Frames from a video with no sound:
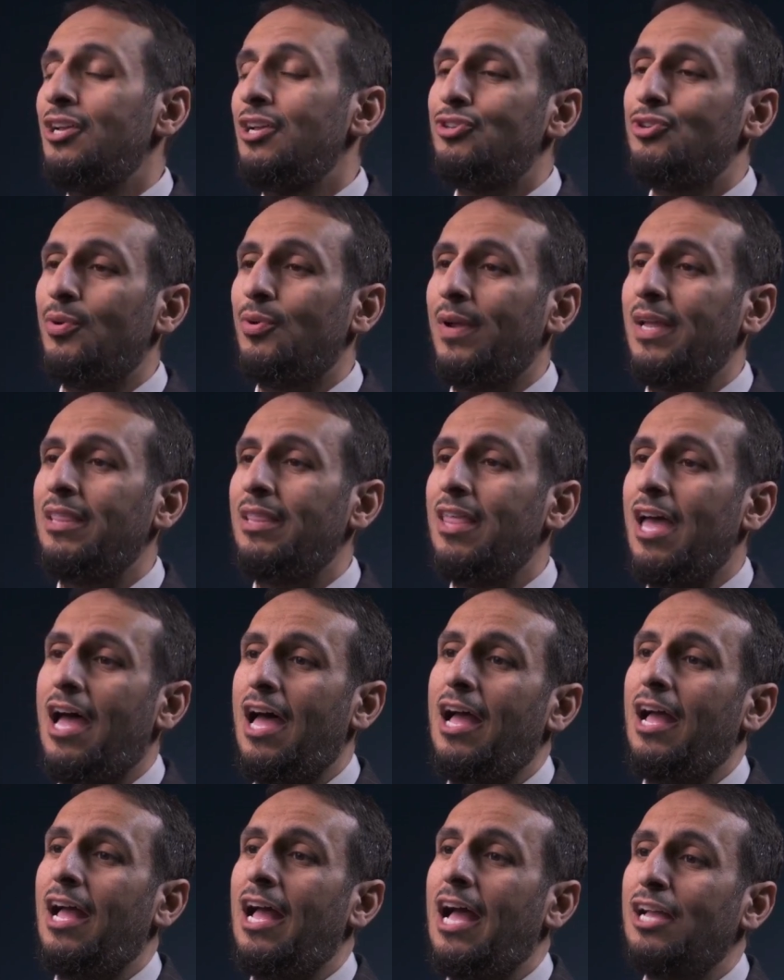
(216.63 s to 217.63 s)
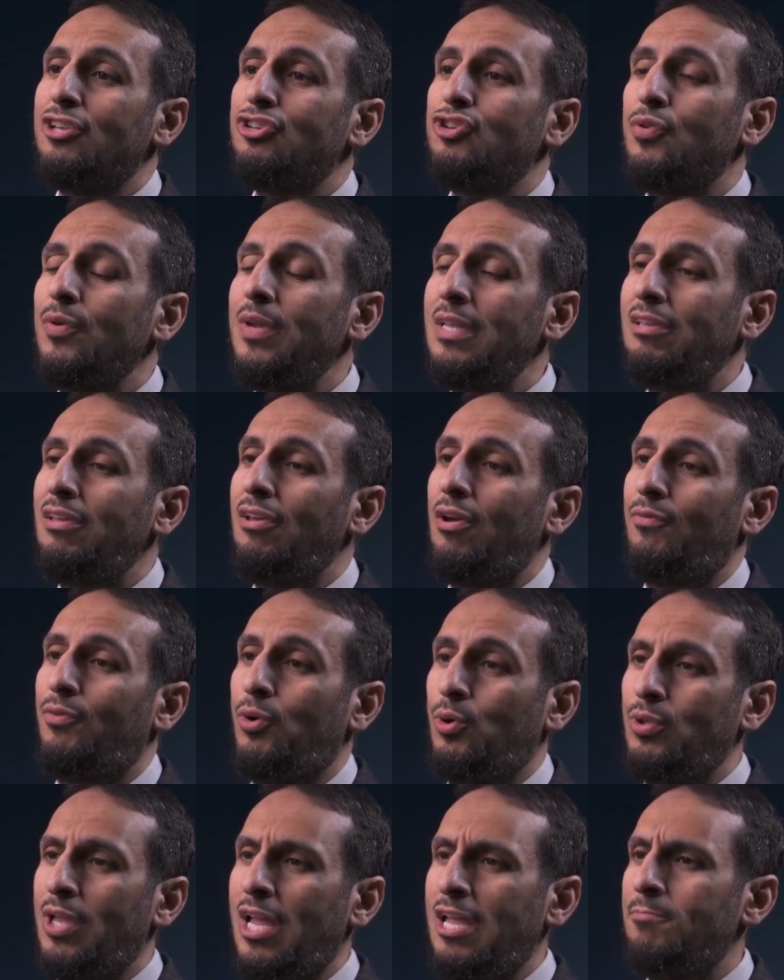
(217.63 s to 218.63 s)
during the Treaty of
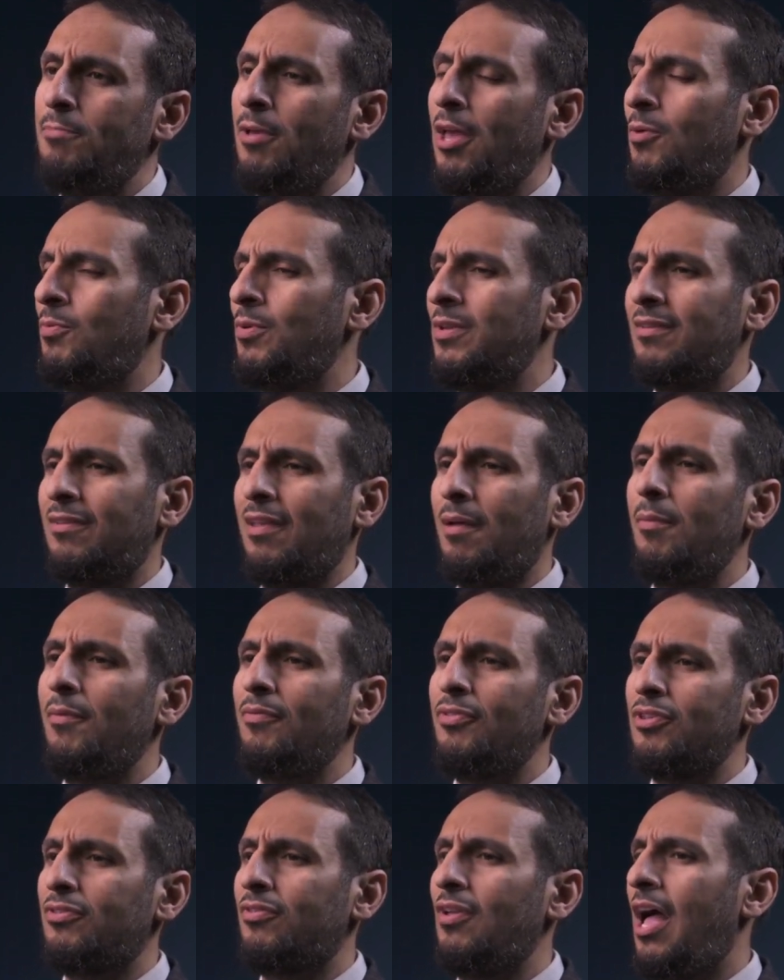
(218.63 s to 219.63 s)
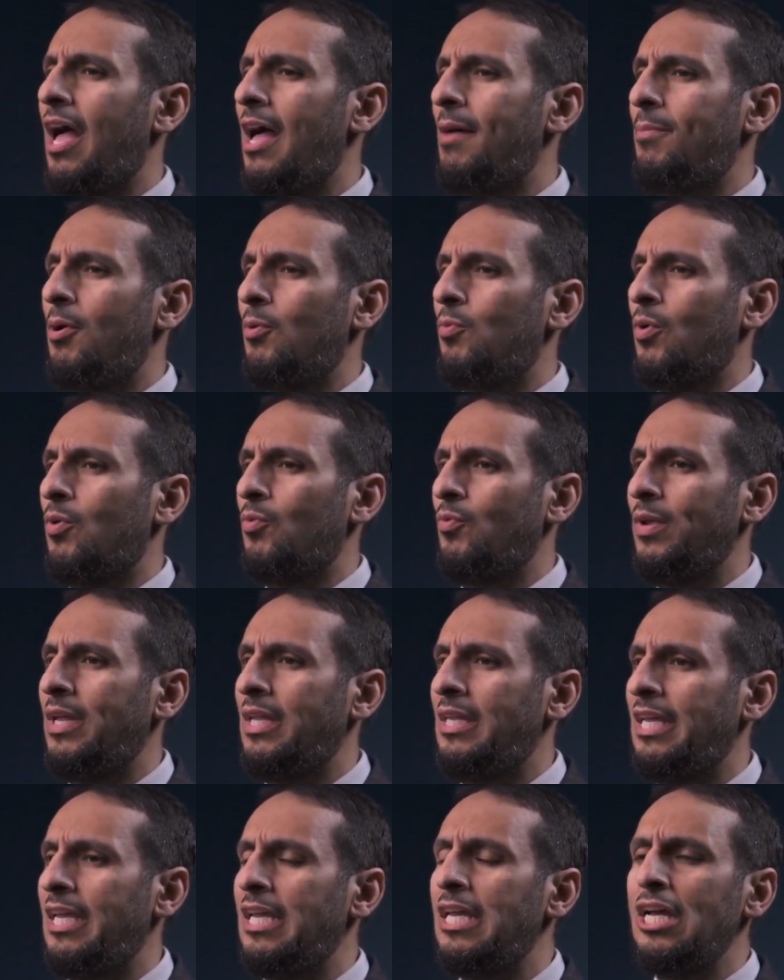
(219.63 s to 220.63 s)
Hudaybiyah when some of the sahaba were
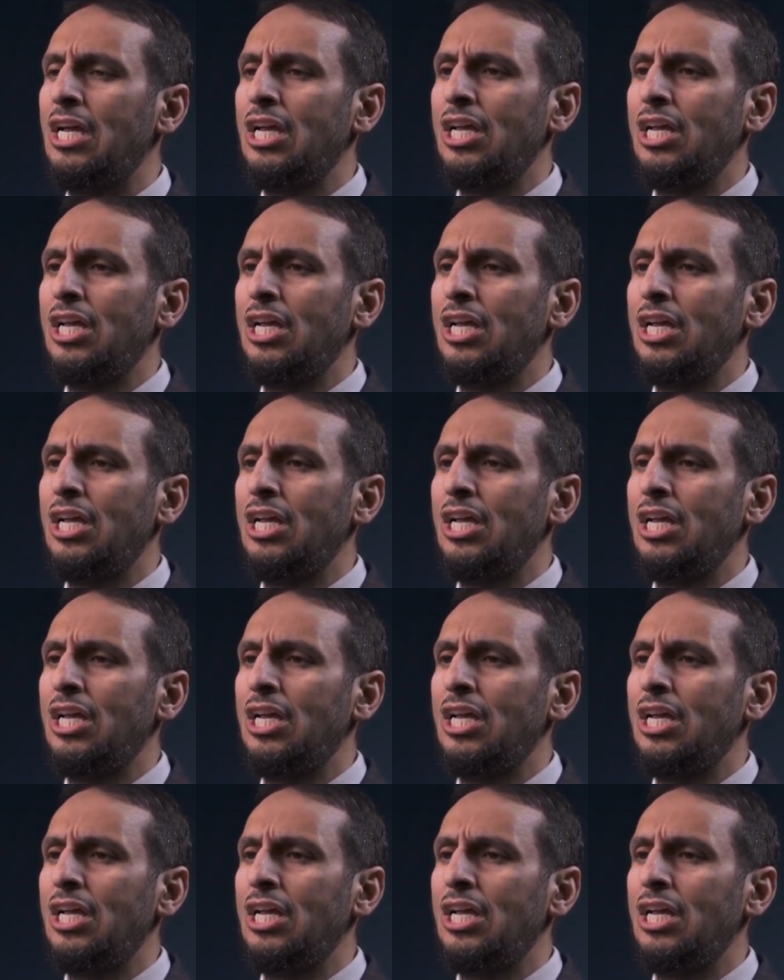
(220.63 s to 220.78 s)
really